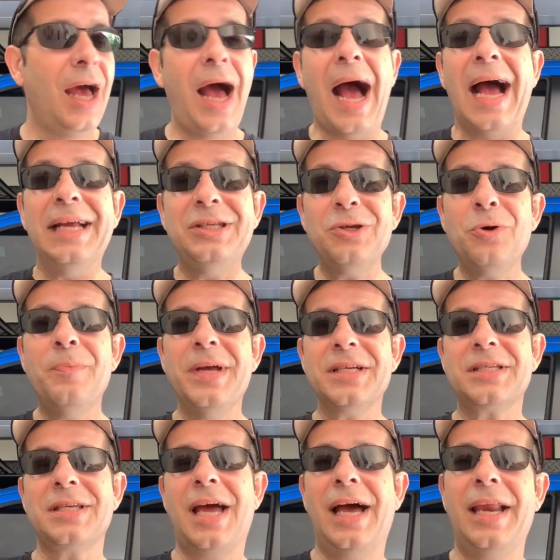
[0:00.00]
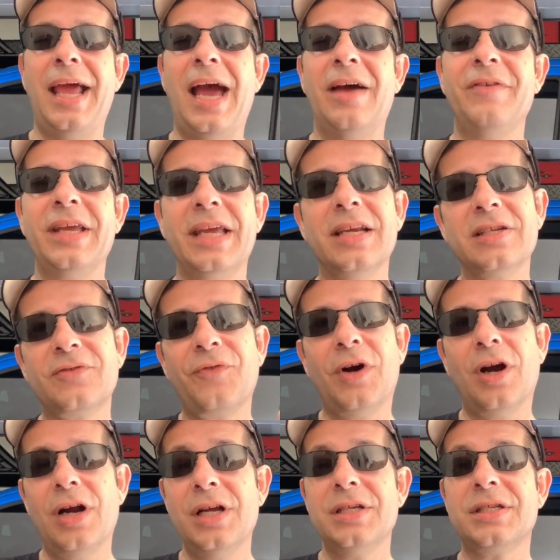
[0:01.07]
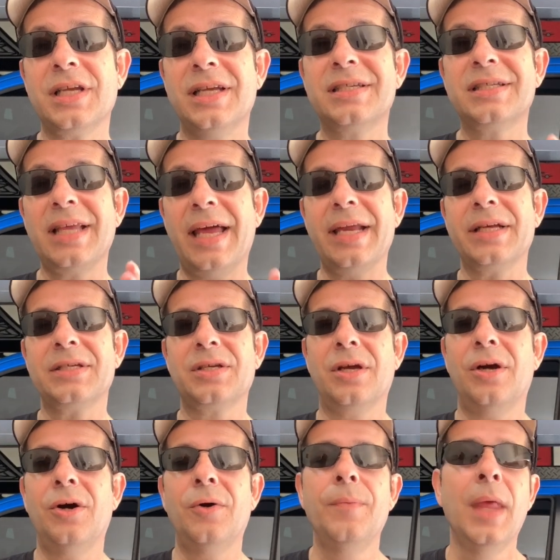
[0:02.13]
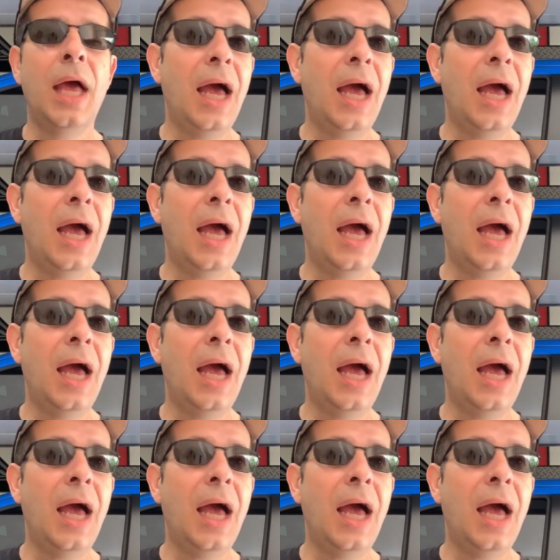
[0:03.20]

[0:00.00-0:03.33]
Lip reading: I do miss not having it as far as aesthetics go.